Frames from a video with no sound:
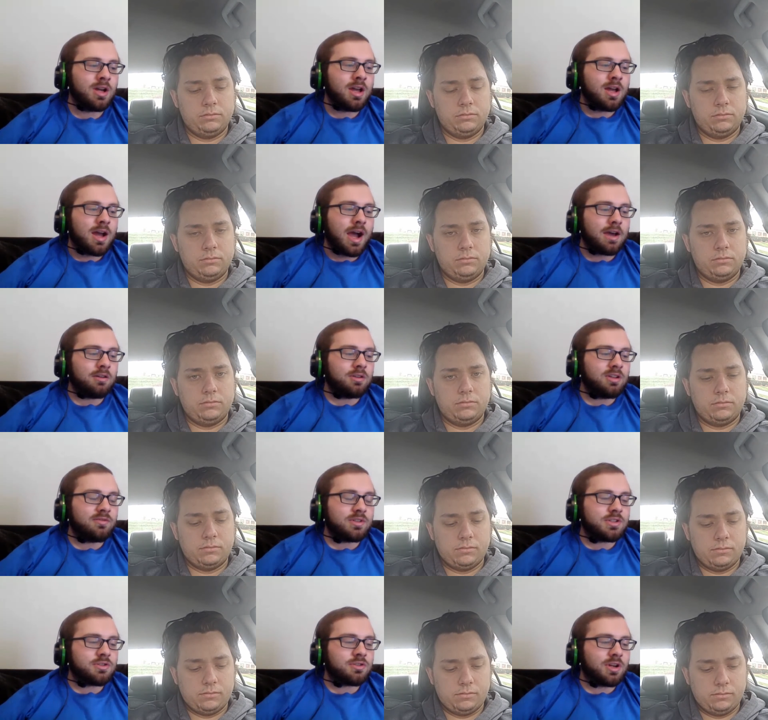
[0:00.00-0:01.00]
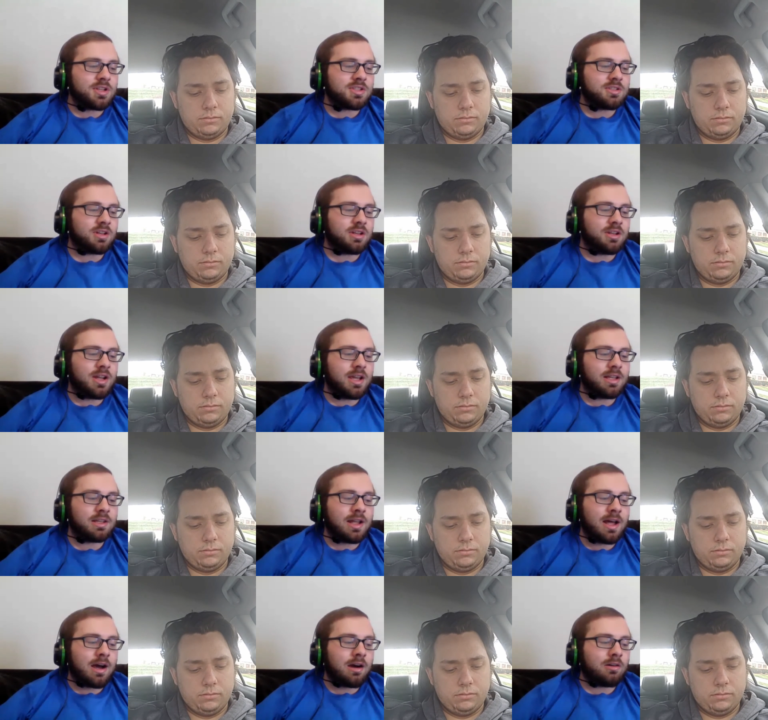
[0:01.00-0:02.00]
Speaker 1: But I don't even trust uh,
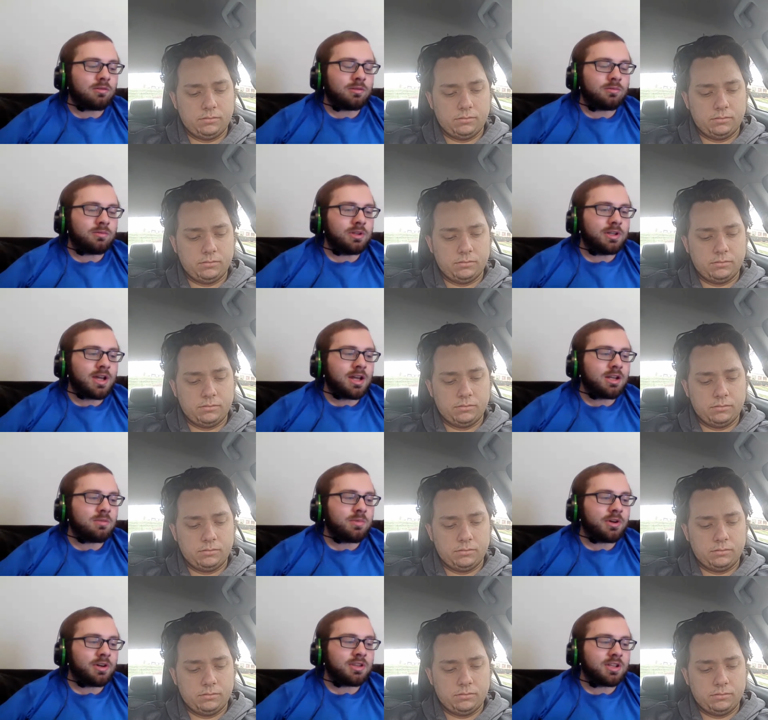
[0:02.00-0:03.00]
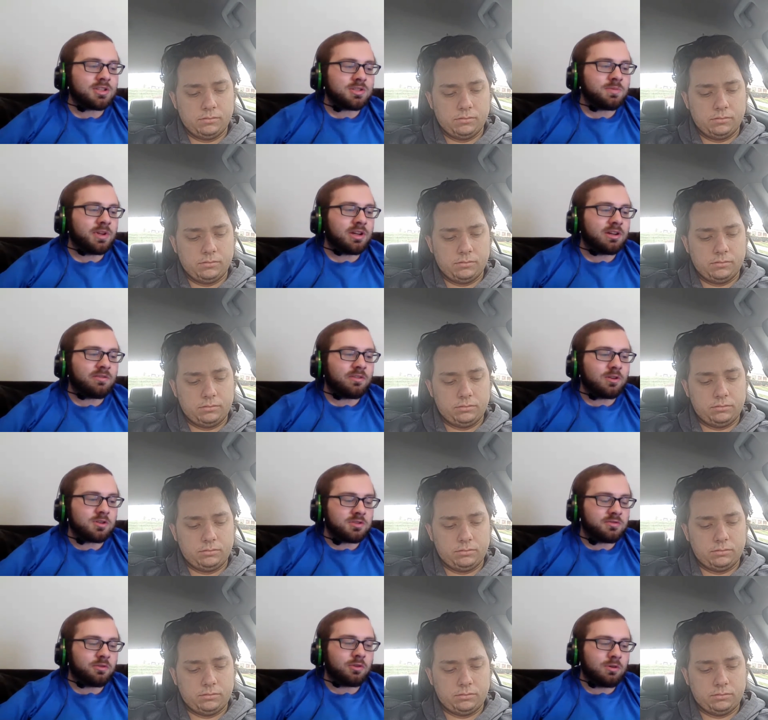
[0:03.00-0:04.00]
Nate Lowe or really anybody that's playing
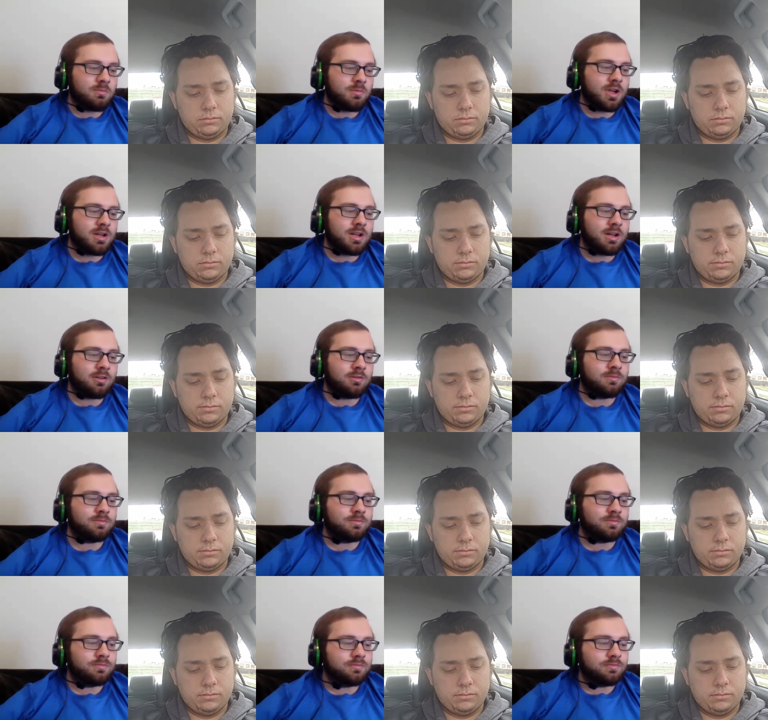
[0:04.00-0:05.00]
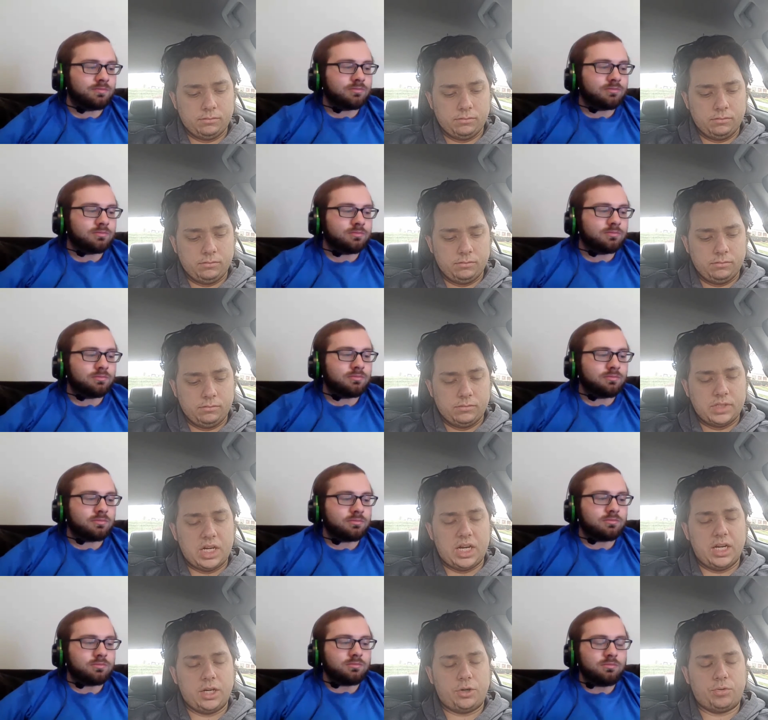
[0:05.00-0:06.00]
first for him right now.
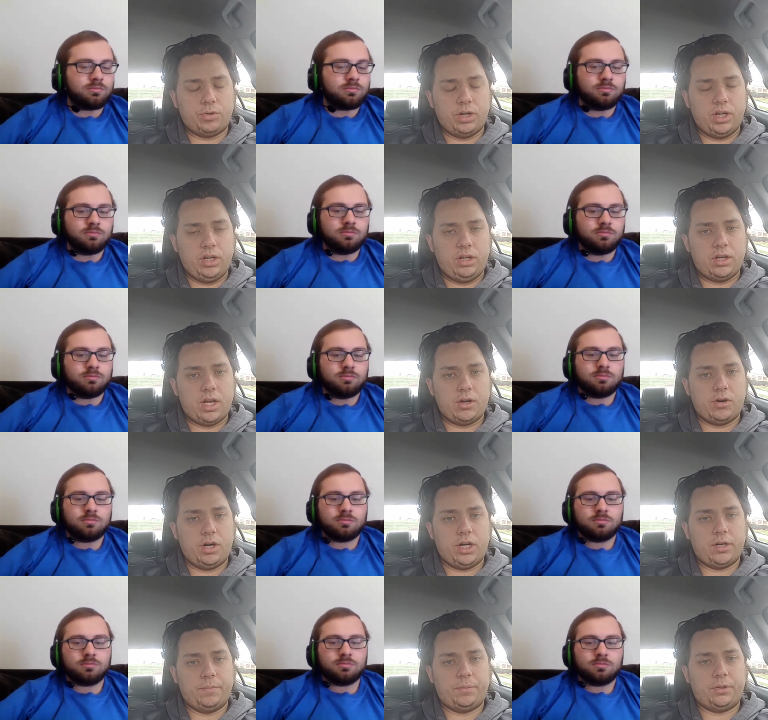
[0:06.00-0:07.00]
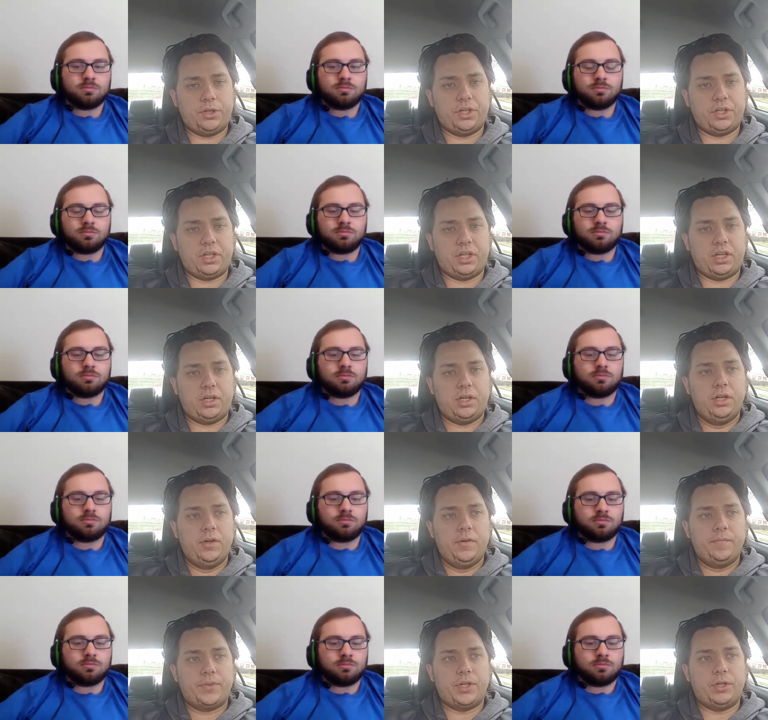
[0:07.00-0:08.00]
Speaker 2: I agree. I agree completely.
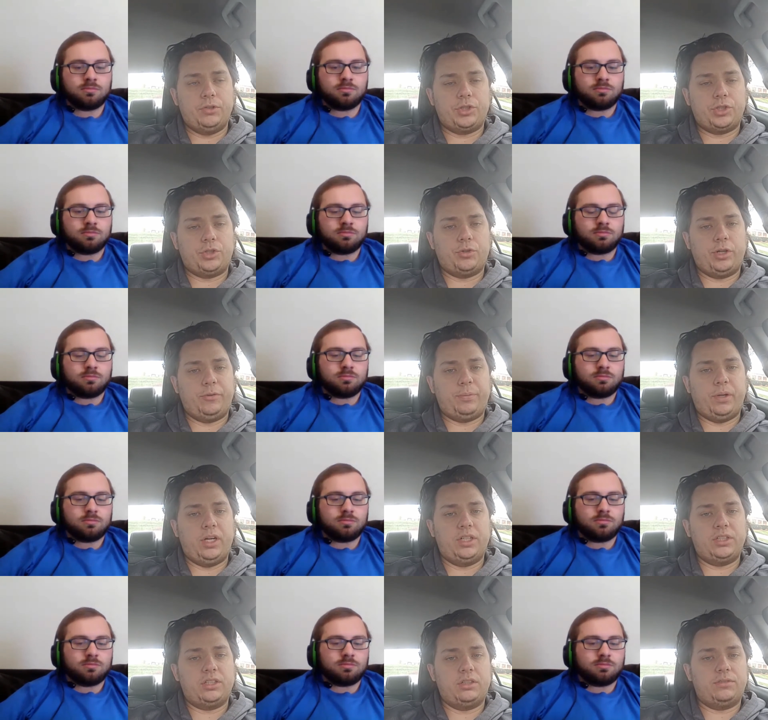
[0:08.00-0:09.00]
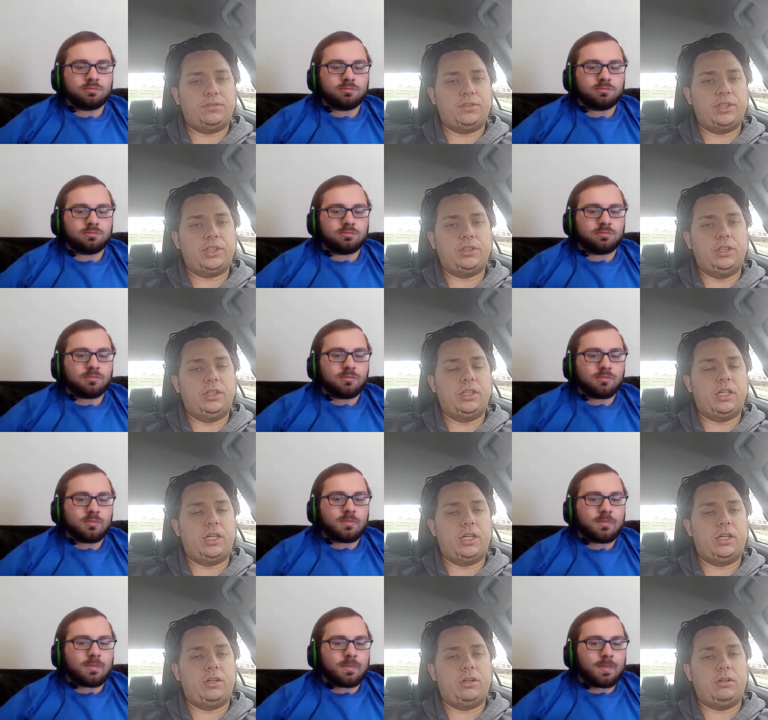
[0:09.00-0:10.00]
Those three players in their first three,
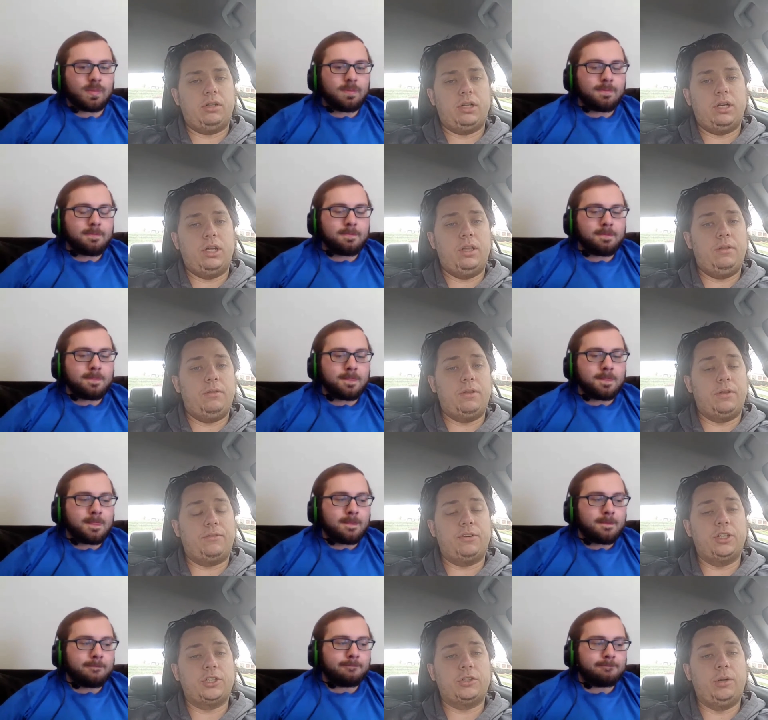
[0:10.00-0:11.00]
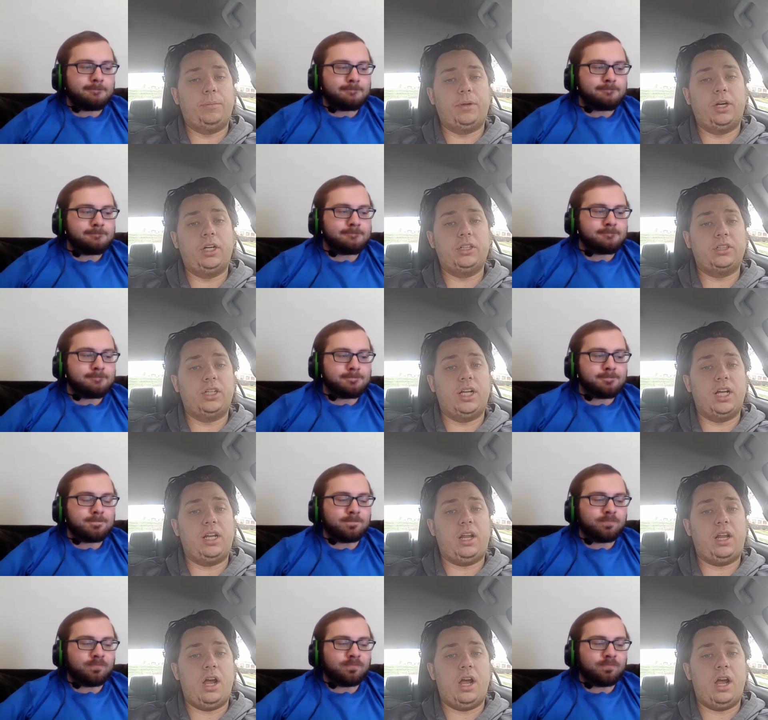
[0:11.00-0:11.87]
uh, in the first three players in